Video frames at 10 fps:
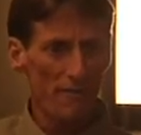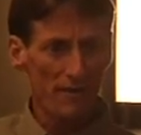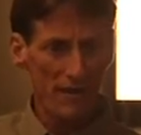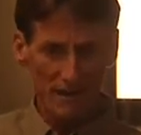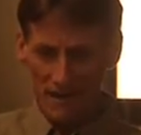
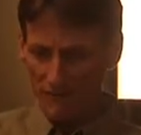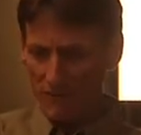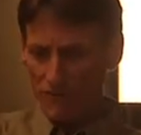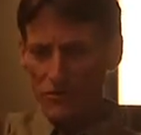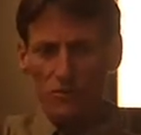And if
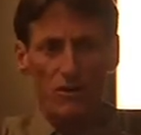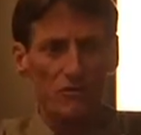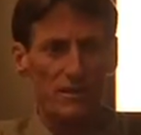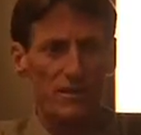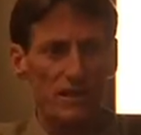you do
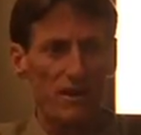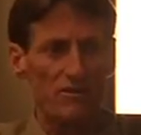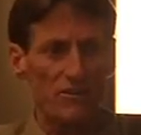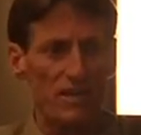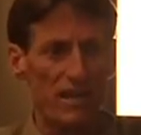coat the entire
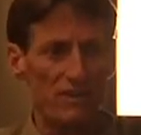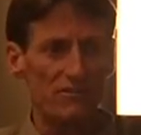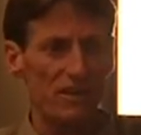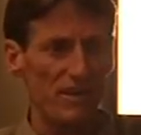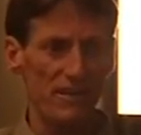
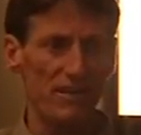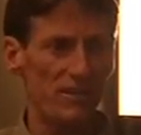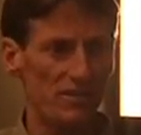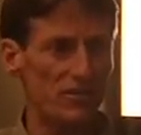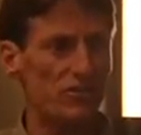skeins,
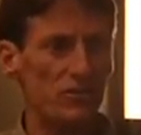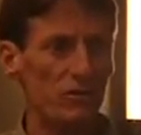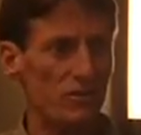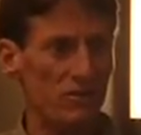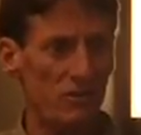it's just
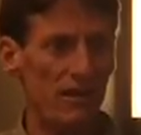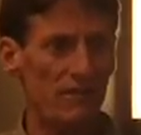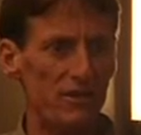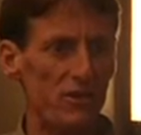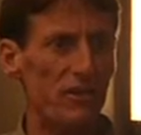too
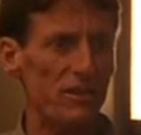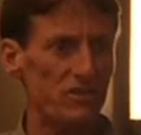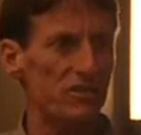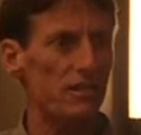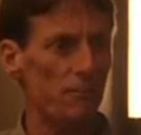heavy duty. It's
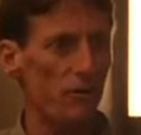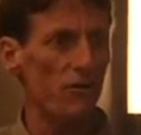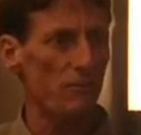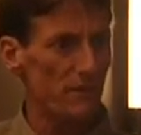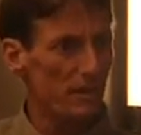just going to
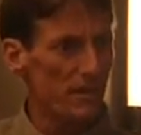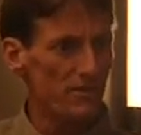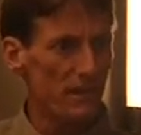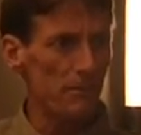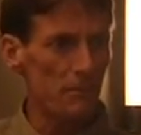burn them,
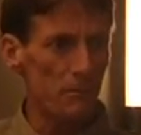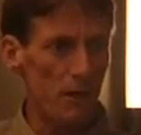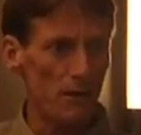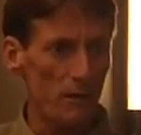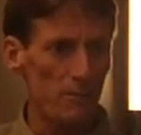dimple them
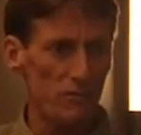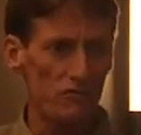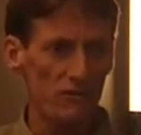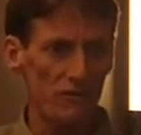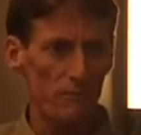all up, and
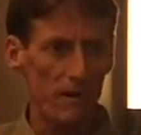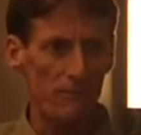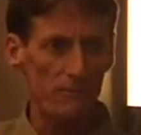shrivel them up.